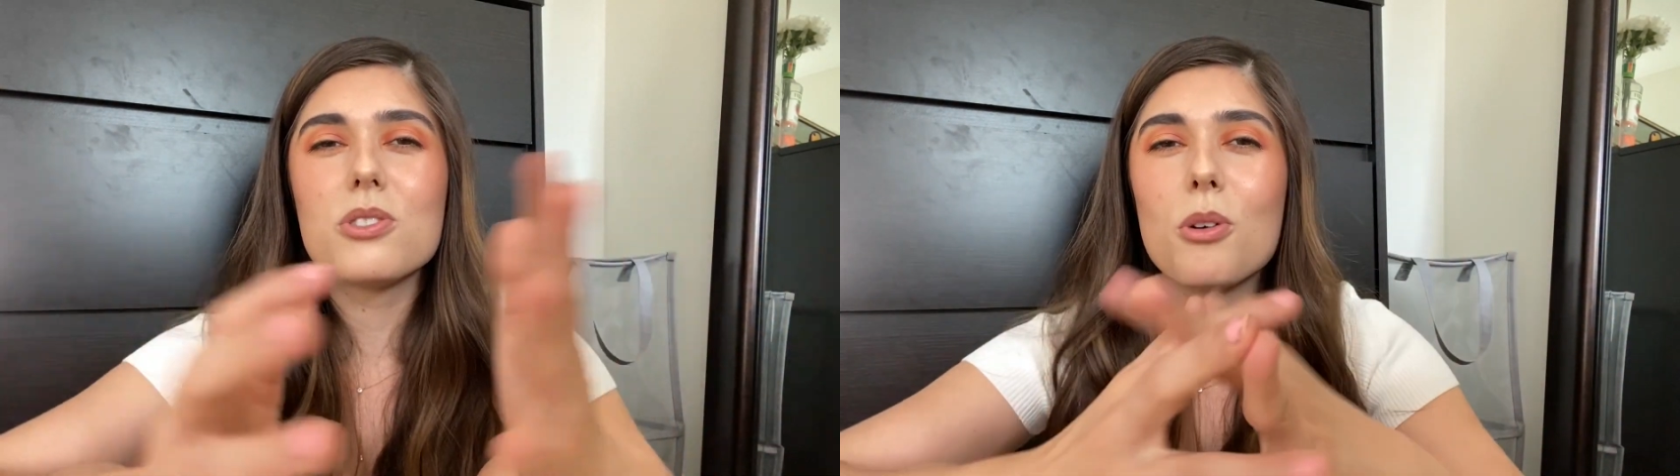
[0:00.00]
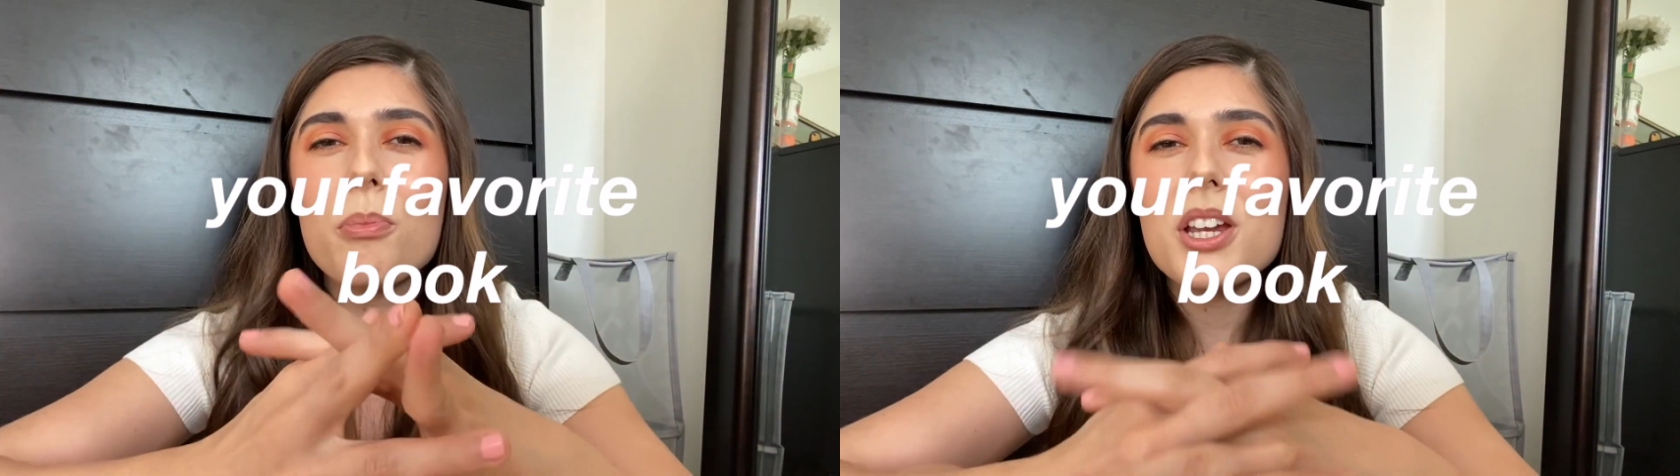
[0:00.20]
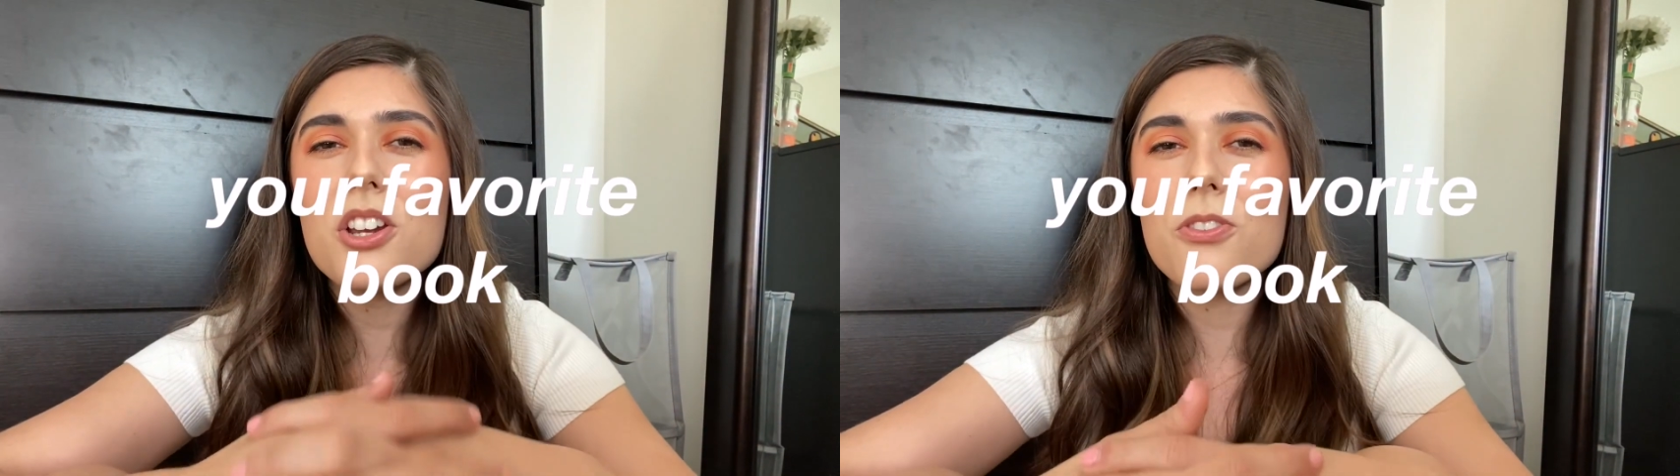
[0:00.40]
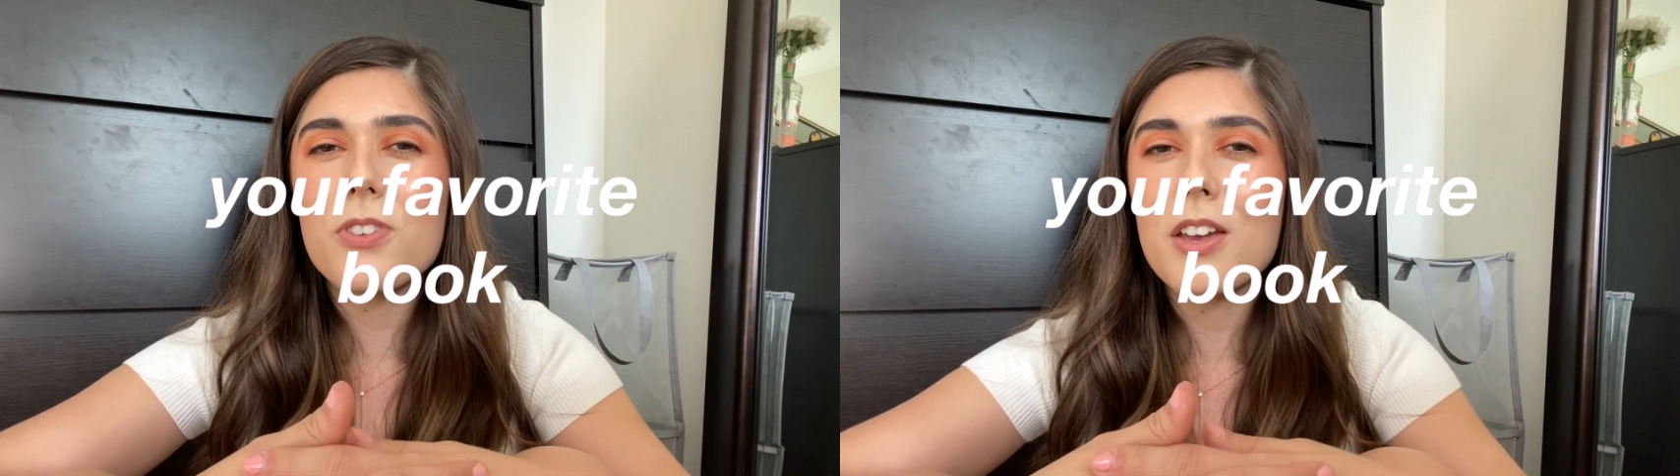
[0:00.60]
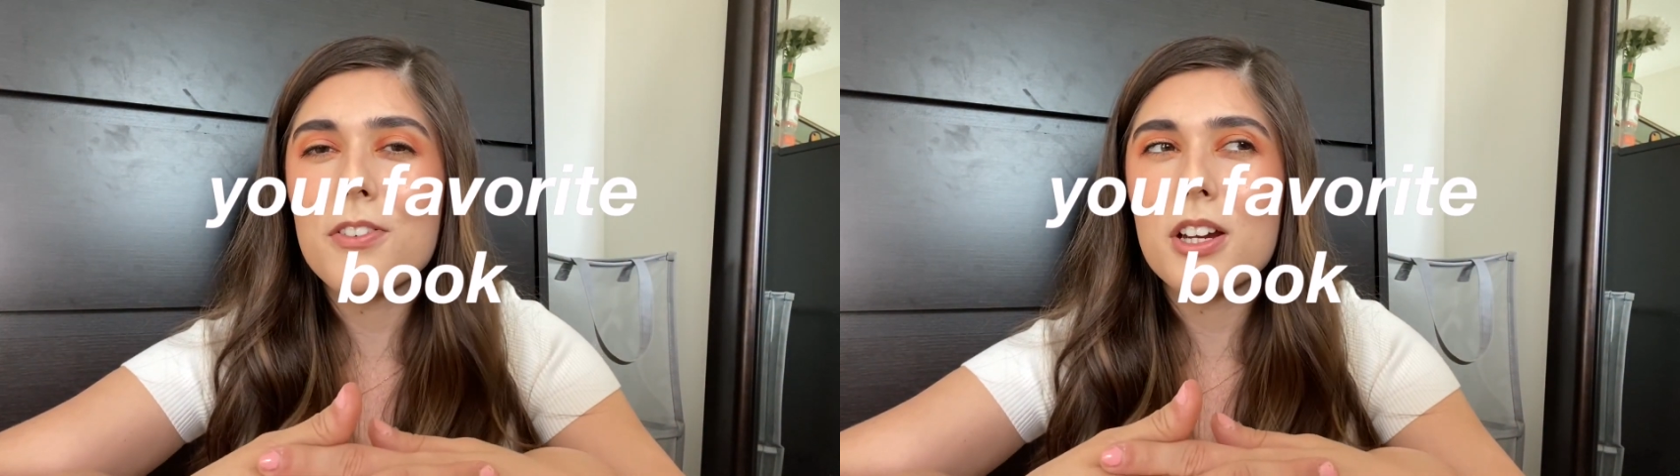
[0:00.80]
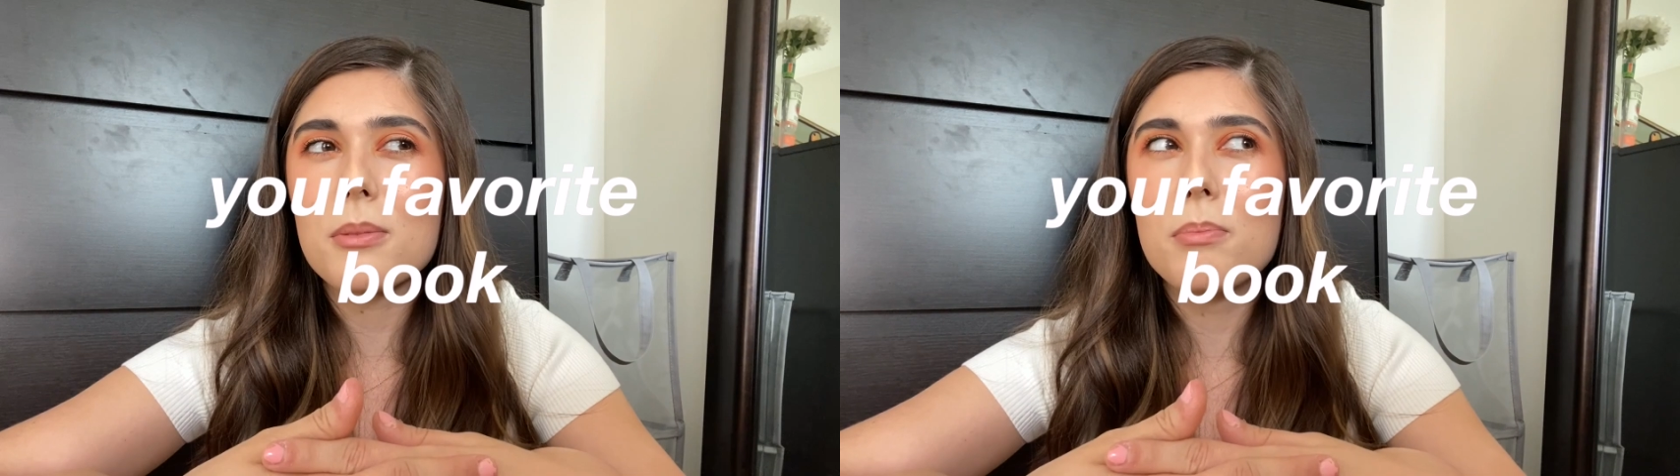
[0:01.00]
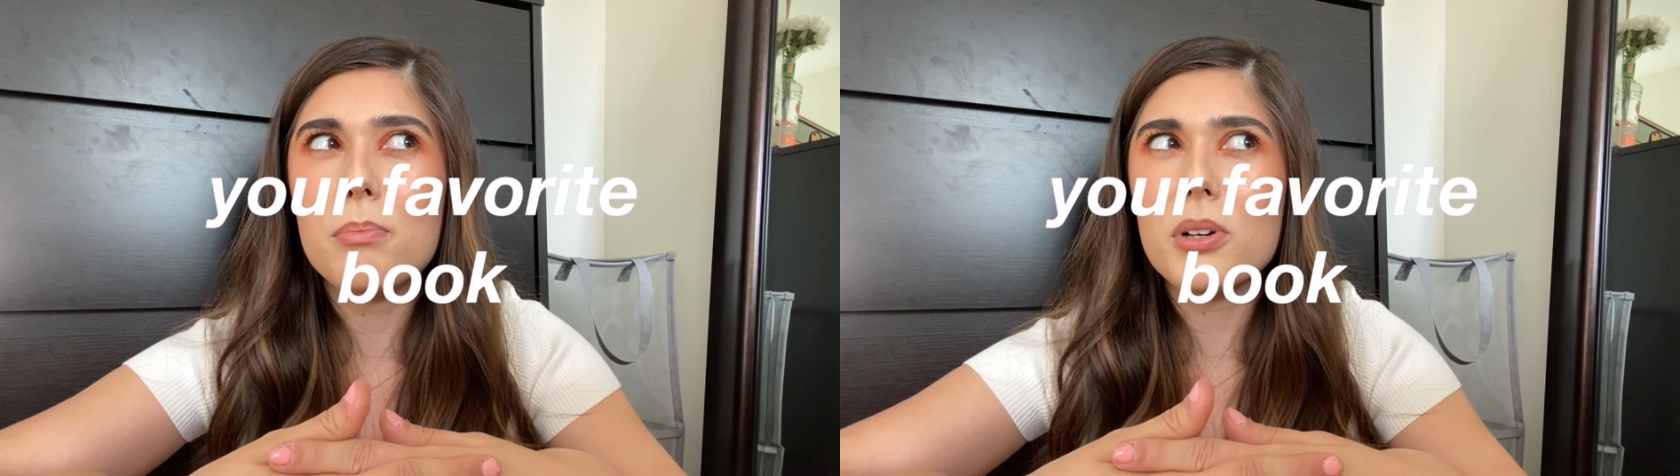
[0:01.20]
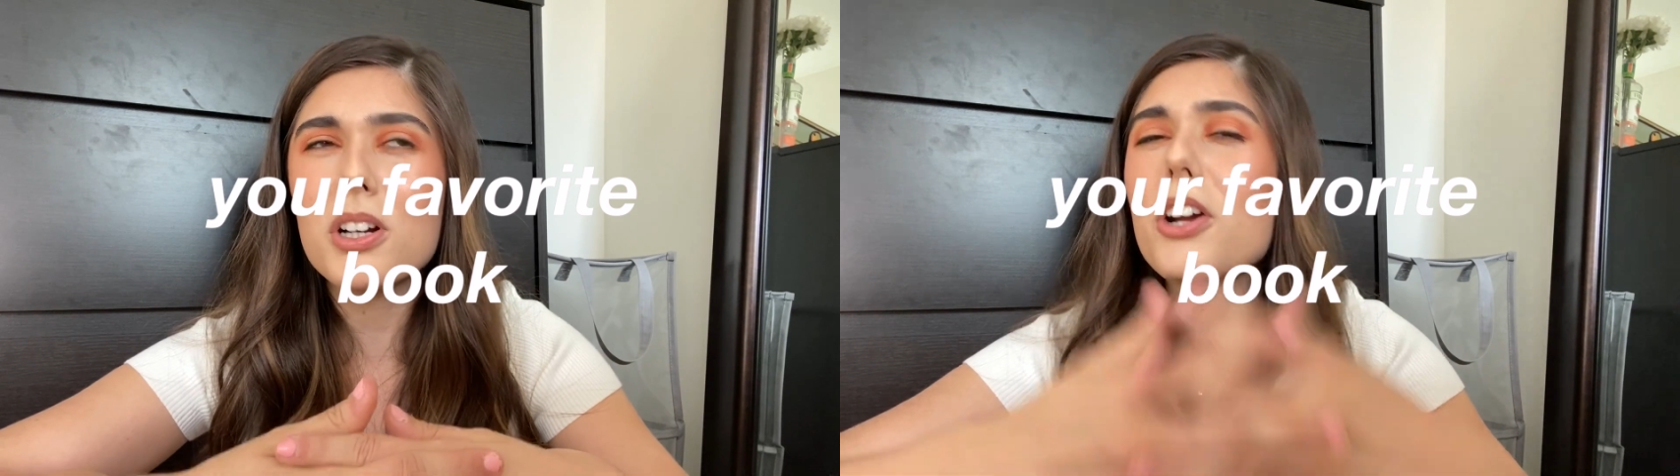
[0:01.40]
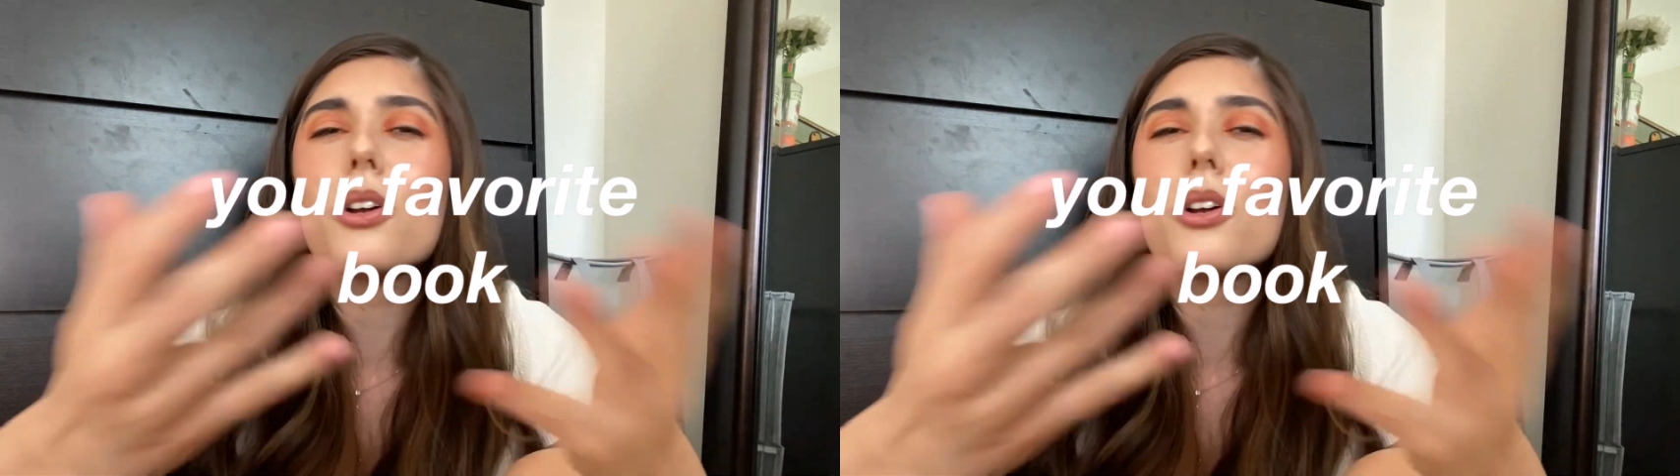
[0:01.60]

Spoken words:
don't bring your favorite book,